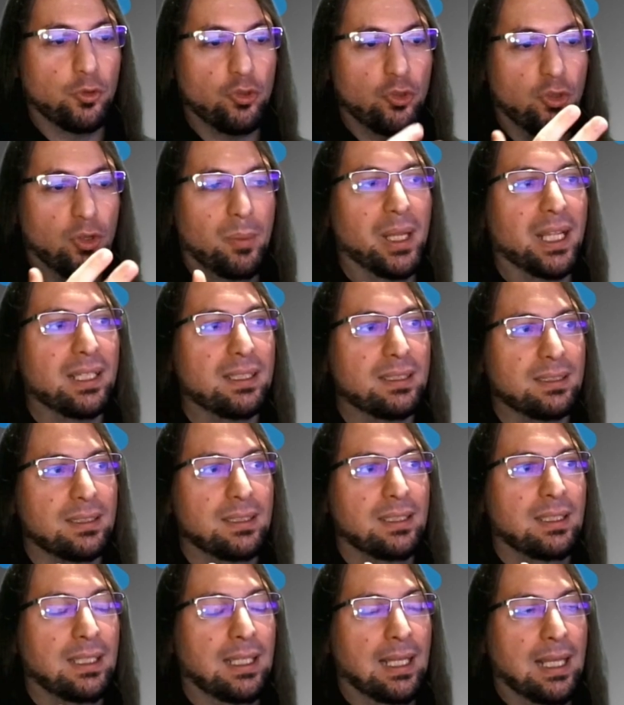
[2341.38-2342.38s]
streaming.
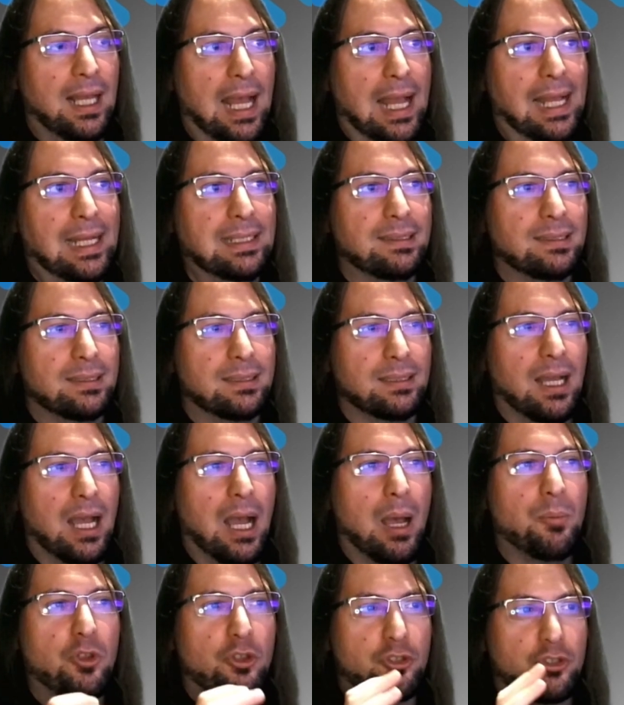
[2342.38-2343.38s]
And
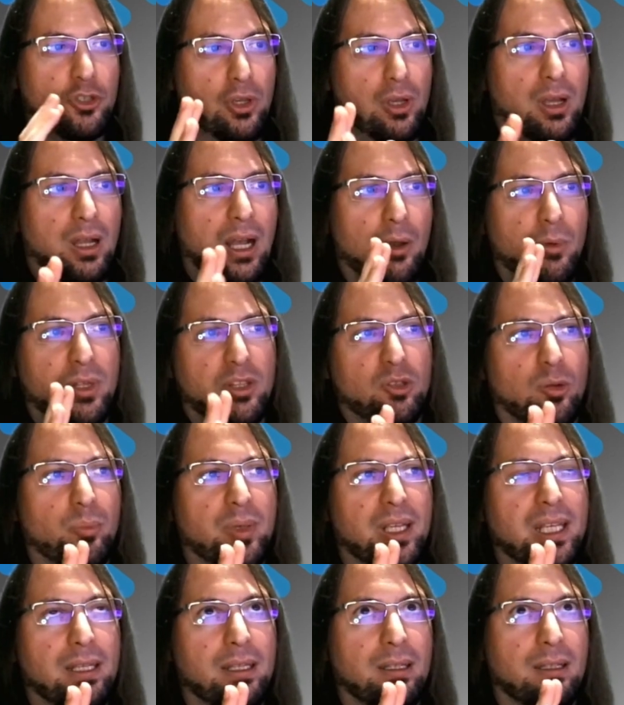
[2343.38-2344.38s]
I'm not sure how it will
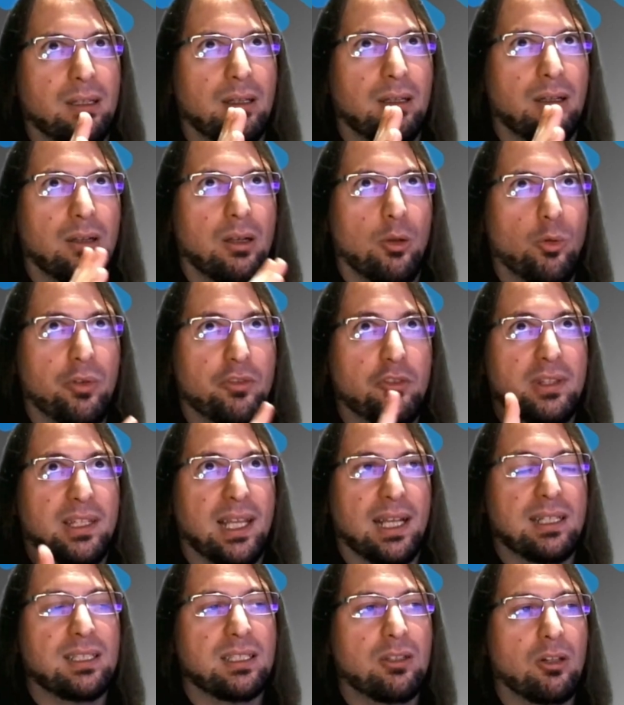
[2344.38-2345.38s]
be with the
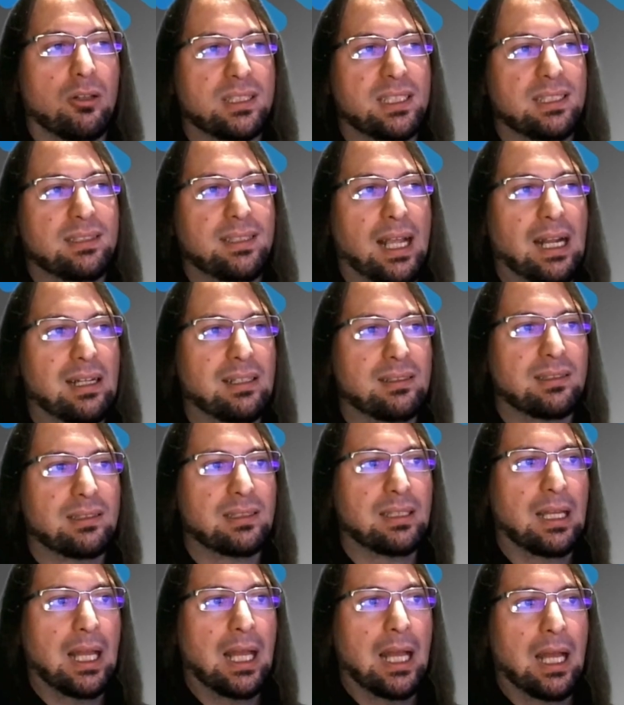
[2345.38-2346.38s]
technical details,
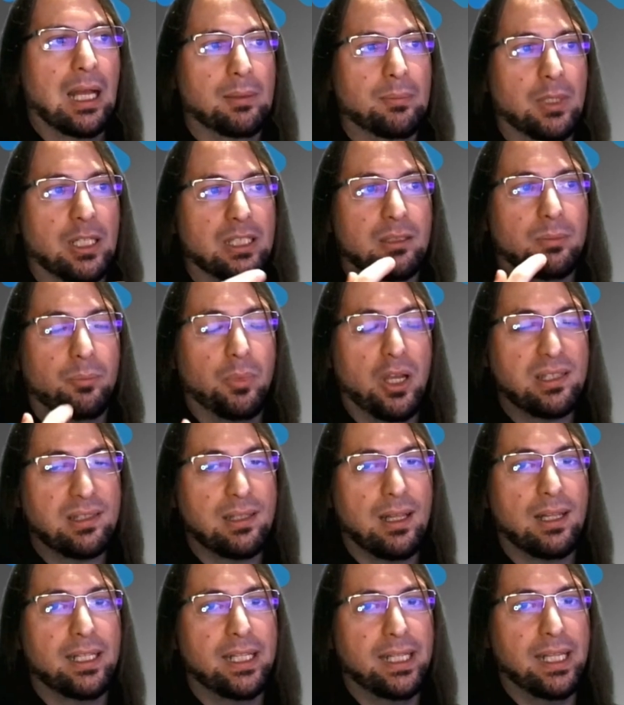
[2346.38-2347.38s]
but
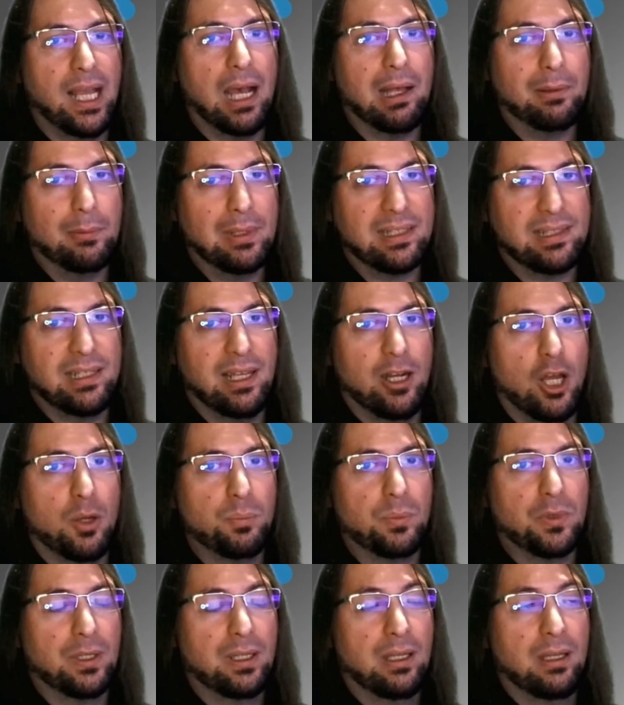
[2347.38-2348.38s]
personally, I will set
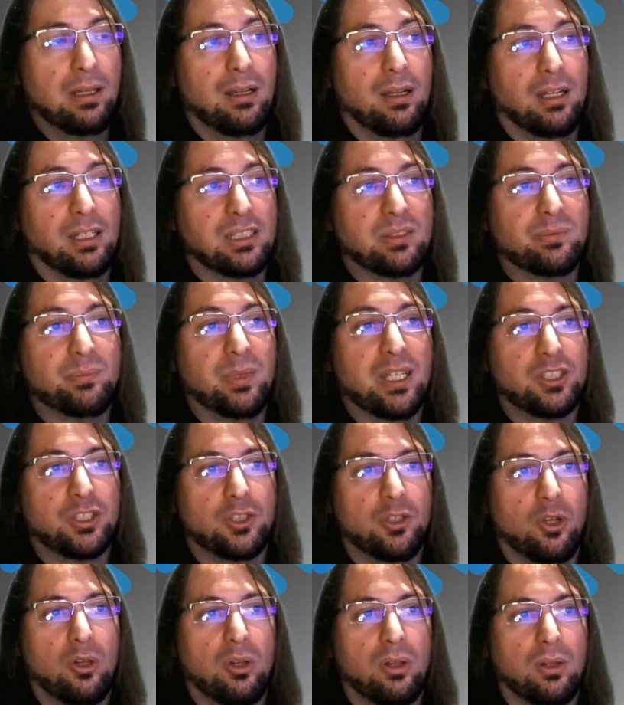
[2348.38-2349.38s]
up a
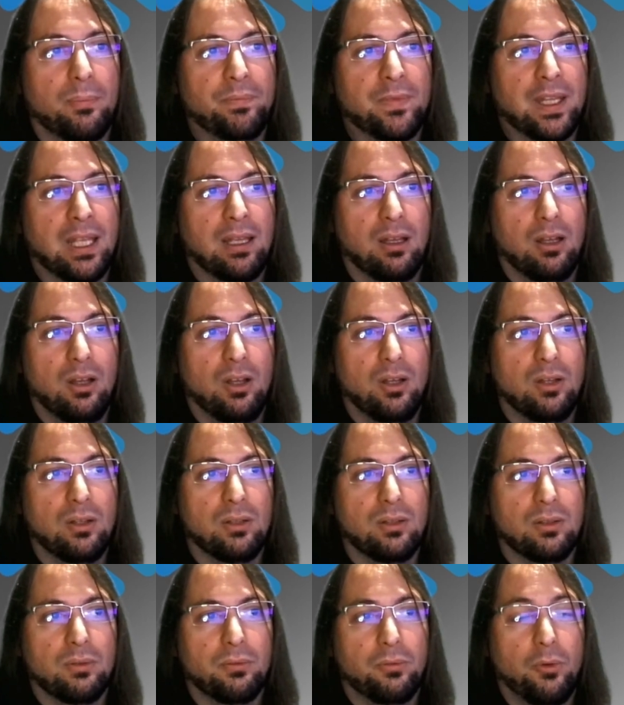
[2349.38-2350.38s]
special
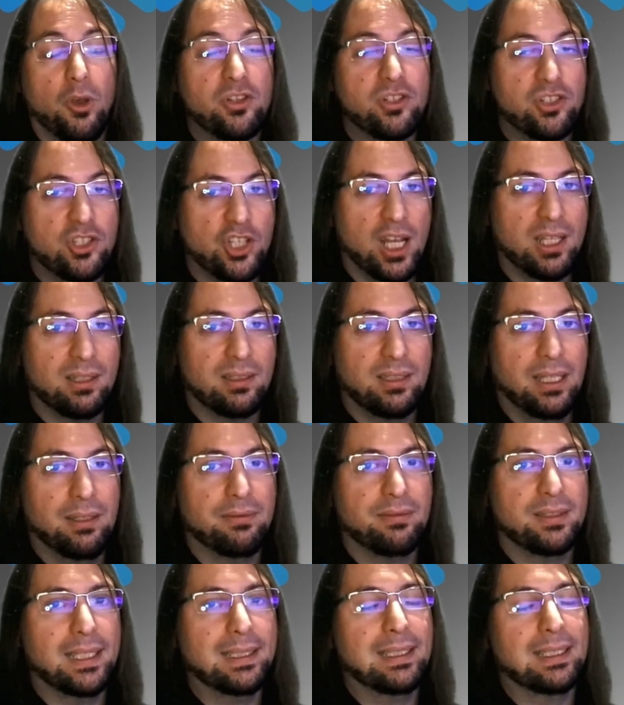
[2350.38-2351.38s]
voice chat
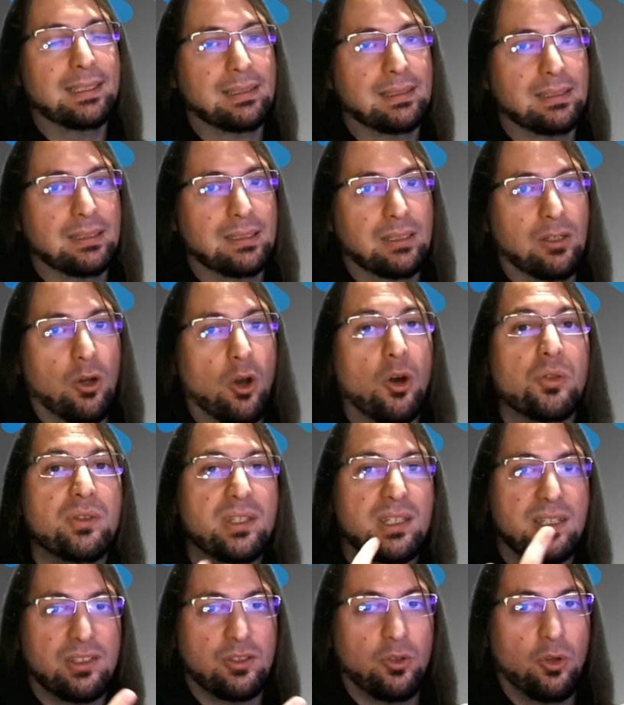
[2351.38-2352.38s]
if needed on
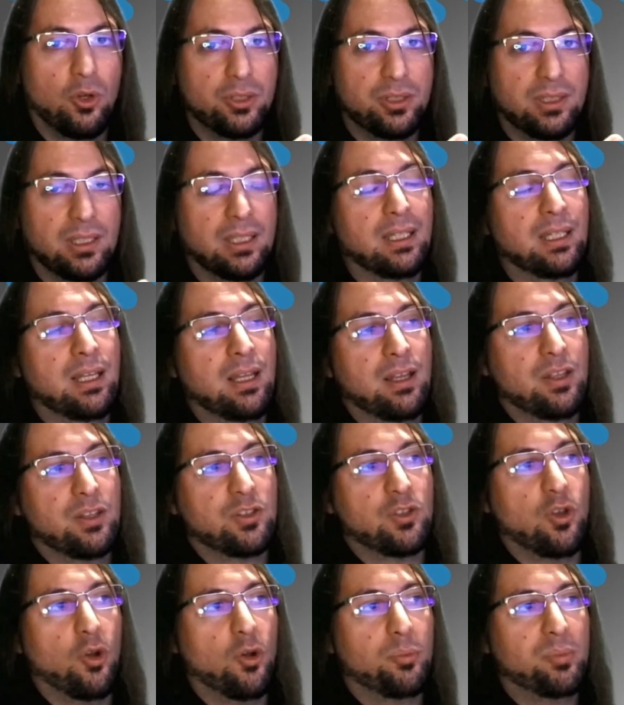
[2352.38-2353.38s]
Discord,
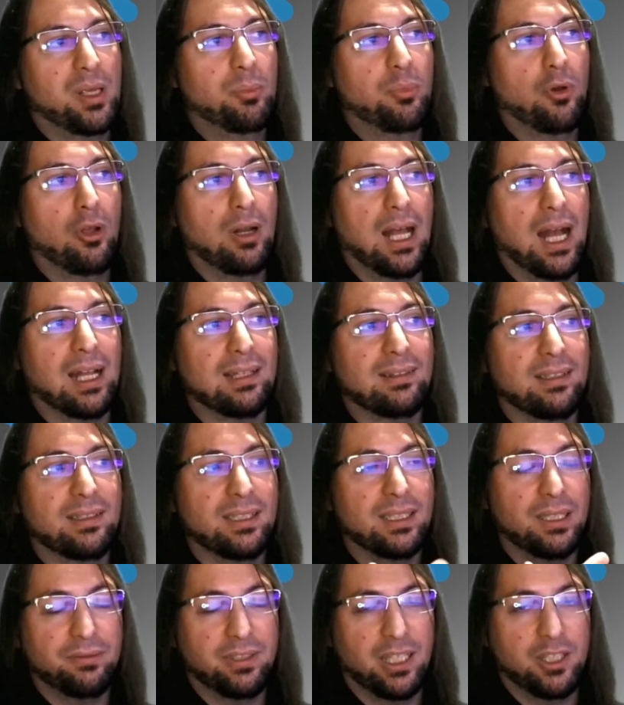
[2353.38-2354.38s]
so people
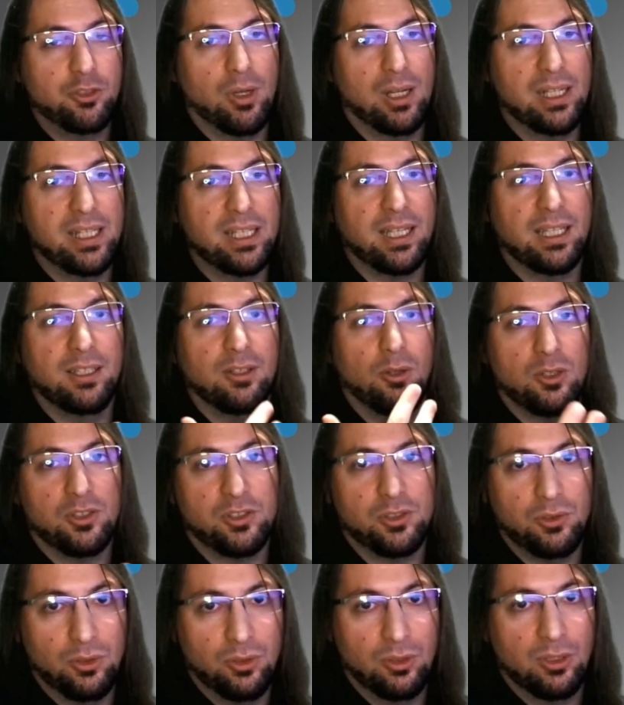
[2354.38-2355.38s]
attending virtually can
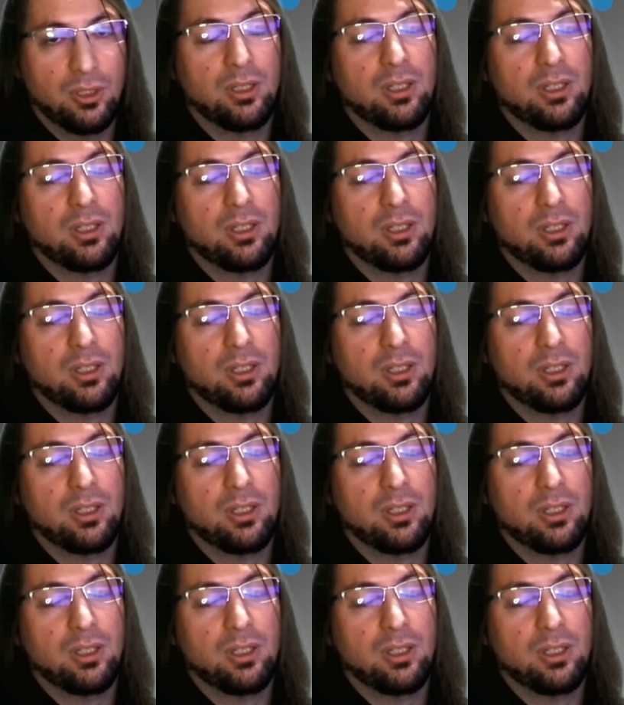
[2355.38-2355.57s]
also